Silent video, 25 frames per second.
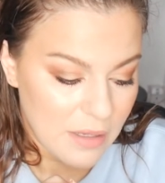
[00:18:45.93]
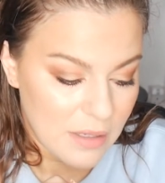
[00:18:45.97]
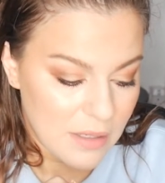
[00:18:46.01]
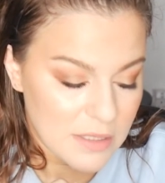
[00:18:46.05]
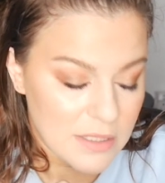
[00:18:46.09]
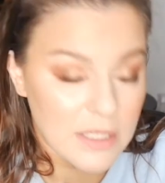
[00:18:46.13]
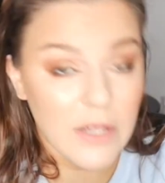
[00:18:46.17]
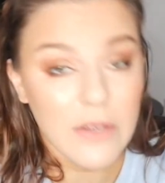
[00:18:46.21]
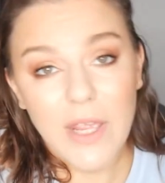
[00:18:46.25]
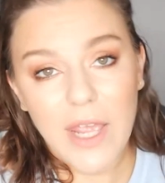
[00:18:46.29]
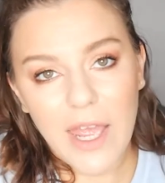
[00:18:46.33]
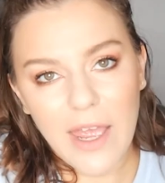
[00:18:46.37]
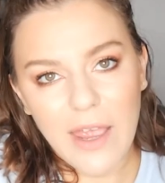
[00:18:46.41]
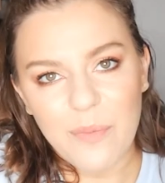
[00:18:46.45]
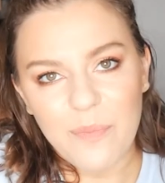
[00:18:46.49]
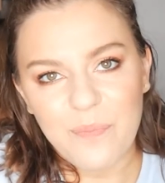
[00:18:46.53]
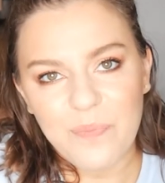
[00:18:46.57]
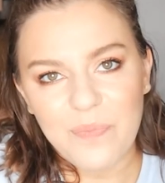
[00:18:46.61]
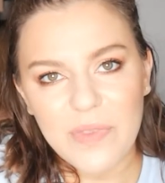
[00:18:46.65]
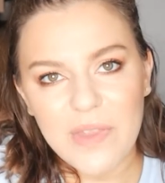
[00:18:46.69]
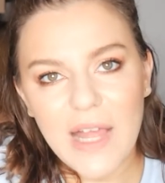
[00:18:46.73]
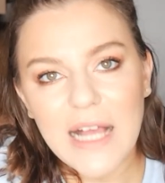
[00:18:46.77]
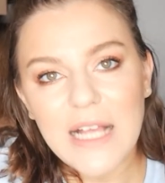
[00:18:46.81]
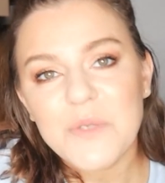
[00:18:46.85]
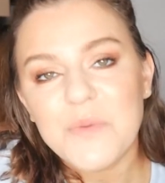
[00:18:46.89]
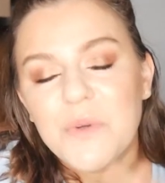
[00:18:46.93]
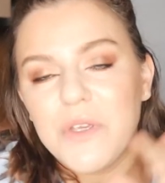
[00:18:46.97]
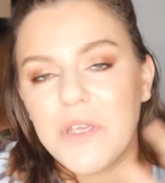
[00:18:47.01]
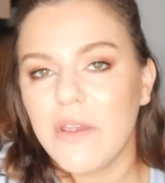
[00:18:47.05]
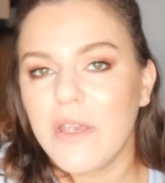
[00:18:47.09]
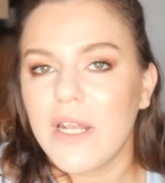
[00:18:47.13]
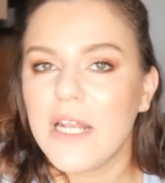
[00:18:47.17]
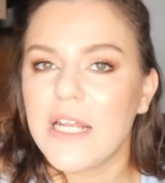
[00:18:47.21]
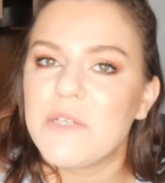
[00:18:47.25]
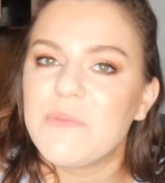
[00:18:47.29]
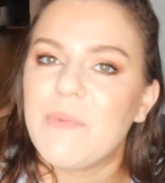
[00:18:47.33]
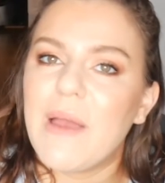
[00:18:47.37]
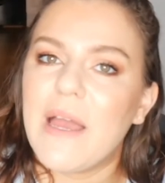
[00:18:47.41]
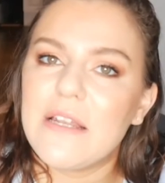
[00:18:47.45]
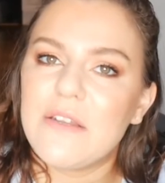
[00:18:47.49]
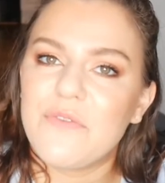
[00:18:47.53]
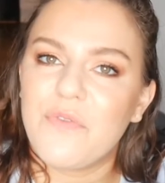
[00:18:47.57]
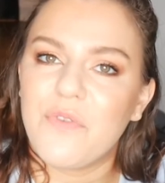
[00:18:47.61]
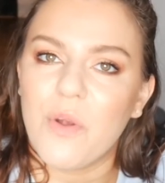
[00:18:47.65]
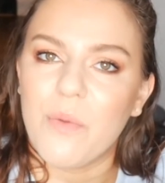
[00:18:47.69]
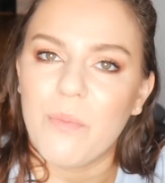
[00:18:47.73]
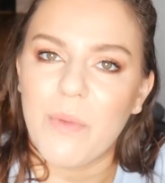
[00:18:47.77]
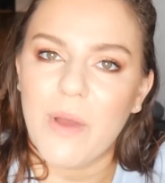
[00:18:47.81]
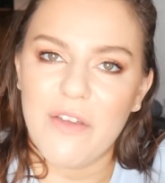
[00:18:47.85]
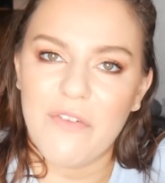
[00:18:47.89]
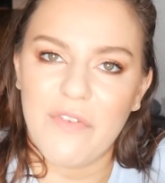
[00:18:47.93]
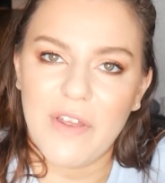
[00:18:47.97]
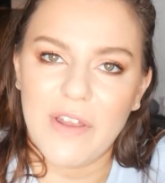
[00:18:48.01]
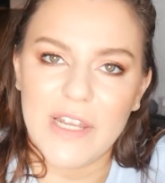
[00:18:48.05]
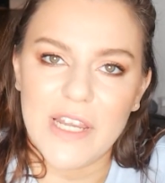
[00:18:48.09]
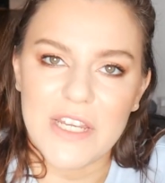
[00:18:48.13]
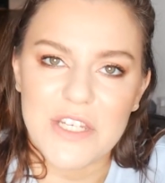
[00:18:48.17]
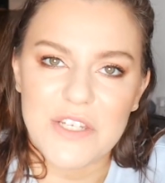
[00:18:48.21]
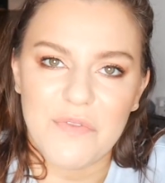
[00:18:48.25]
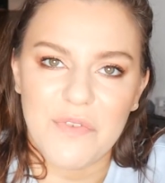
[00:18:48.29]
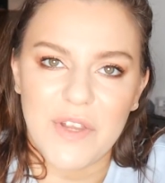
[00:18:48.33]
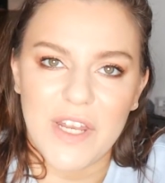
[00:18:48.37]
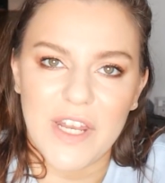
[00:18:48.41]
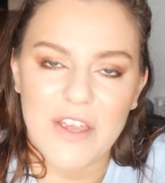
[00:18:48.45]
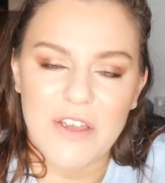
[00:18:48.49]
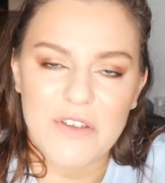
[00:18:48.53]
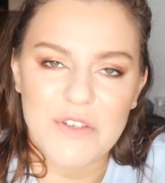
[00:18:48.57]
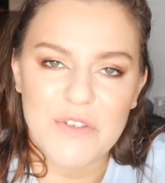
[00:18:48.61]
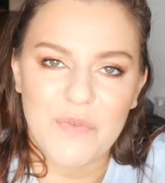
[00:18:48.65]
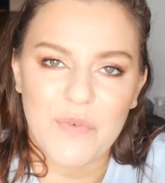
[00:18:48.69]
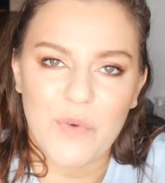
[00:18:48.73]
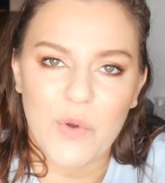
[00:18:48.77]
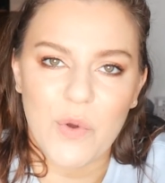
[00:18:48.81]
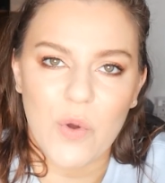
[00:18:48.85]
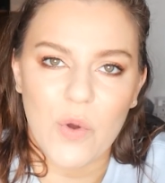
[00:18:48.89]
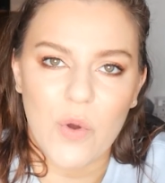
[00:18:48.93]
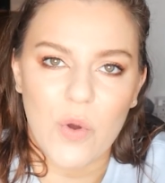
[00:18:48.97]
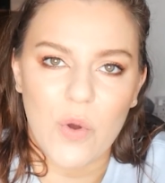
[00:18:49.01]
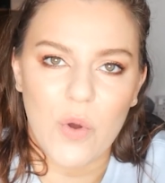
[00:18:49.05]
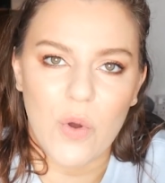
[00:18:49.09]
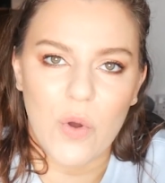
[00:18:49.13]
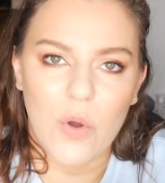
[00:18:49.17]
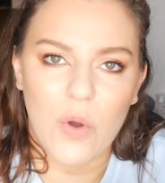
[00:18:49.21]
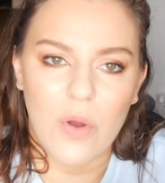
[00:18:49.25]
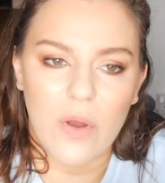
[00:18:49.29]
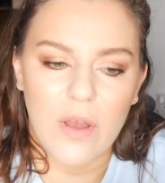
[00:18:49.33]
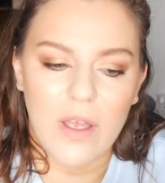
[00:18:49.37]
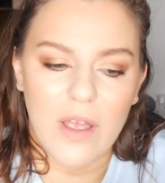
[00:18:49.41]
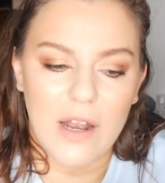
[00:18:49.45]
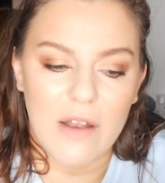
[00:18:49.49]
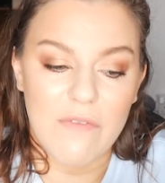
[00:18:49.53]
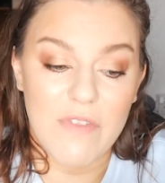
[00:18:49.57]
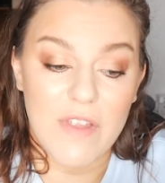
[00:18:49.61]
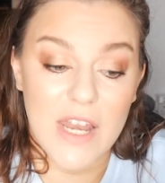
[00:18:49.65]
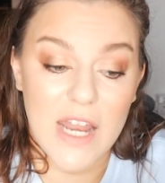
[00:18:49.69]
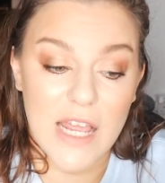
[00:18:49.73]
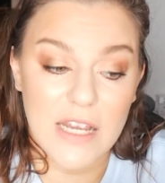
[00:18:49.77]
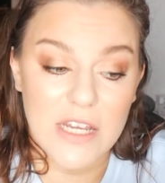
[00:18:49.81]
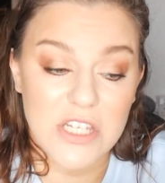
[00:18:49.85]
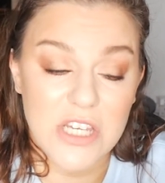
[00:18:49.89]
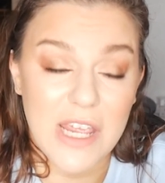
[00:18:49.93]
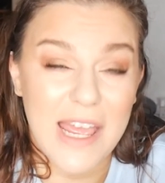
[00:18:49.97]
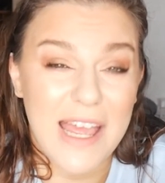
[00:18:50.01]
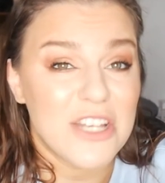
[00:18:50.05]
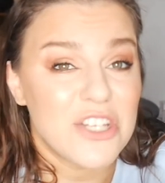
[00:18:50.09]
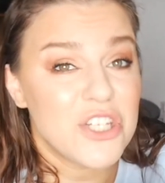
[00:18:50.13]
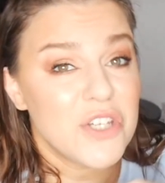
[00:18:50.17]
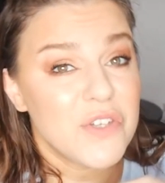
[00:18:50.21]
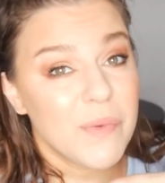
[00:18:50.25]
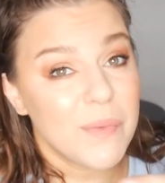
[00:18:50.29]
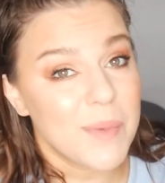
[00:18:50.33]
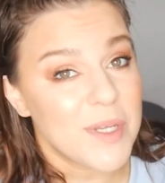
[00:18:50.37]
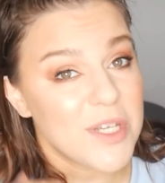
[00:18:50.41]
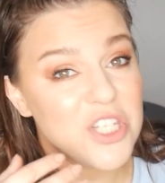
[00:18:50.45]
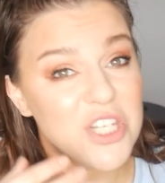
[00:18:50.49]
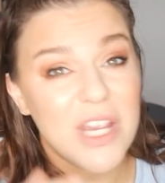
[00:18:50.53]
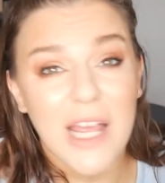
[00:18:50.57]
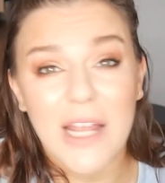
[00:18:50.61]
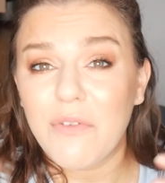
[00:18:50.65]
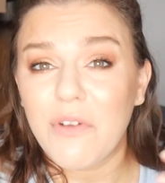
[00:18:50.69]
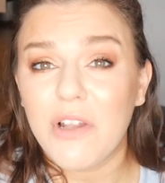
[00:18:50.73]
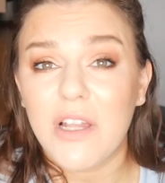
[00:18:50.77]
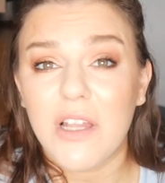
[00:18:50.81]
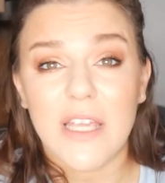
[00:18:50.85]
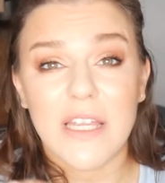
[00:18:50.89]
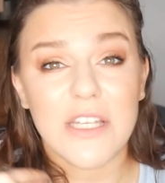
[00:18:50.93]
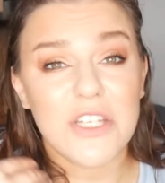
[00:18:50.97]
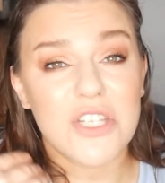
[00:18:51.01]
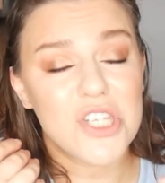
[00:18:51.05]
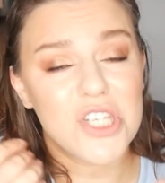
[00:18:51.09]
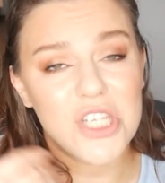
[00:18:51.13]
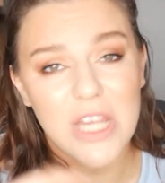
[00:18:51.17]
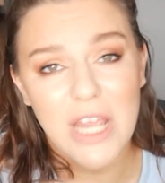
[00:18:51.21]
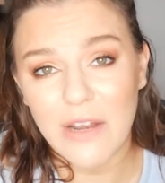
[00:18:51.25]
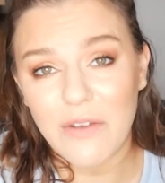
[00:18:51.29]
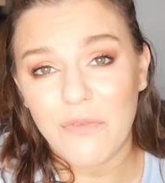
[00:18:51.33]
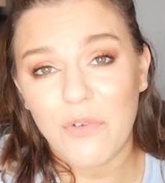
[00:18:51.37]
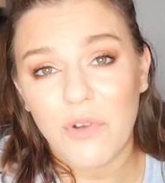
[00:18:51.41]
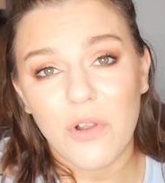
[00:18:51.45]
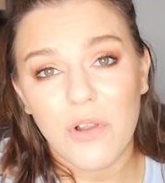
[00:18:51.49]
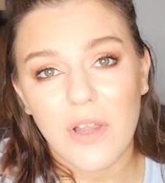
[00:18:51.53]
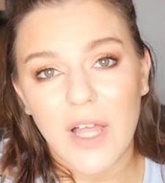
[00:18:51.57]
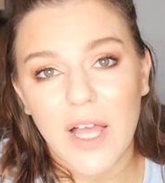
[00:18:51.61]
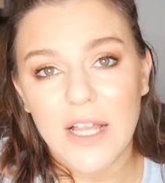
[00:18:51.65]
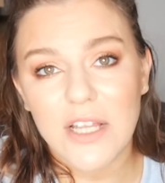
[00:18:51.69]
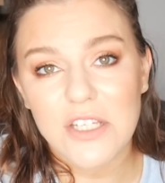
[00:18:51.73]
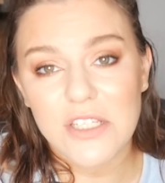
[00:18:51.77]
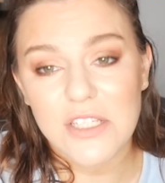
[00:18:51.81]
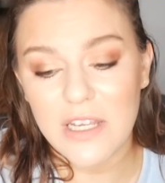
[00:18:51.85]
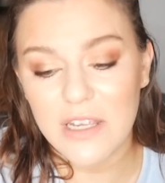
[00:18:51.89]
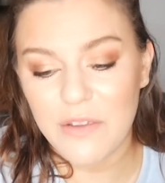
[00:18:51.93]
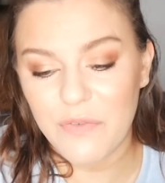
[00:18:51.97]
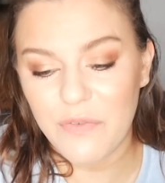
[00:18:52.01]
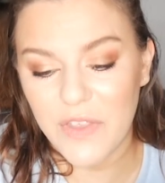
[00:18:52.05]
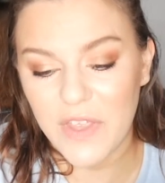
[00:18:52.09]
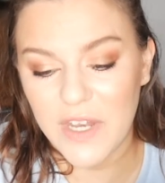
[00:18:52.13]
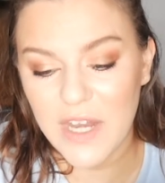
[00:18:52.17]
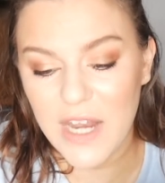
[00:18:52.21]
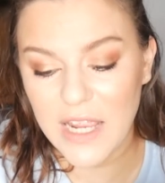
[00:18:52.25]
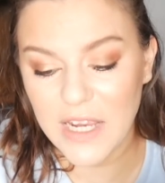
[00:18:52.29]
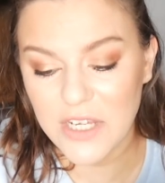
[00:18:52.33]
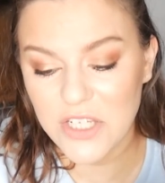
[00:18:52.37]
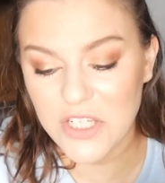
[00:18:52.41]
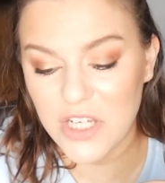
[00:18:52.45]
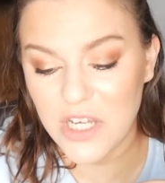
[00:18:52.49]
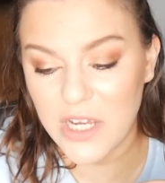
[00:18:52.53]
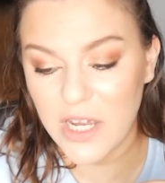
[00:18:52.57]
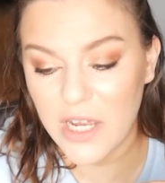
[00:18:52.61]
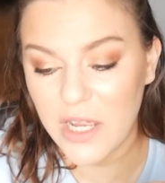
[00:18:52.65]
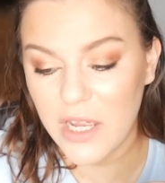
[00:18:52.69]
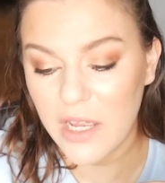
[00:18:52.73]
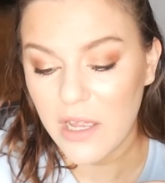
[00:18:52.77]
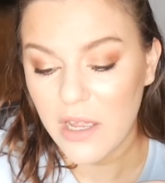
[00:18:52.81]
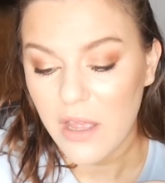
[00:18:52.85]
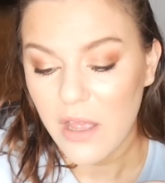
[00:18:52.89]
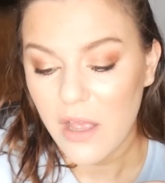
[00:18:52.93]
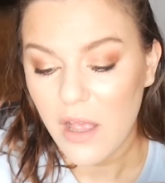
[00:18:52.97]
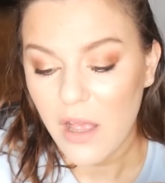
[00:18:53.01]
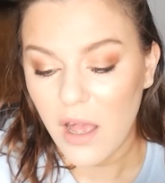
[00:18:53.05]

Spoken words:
So yeah, that's what you can expect from my foundation videos for kind of the next year, and just from this channel in general actually for the next year.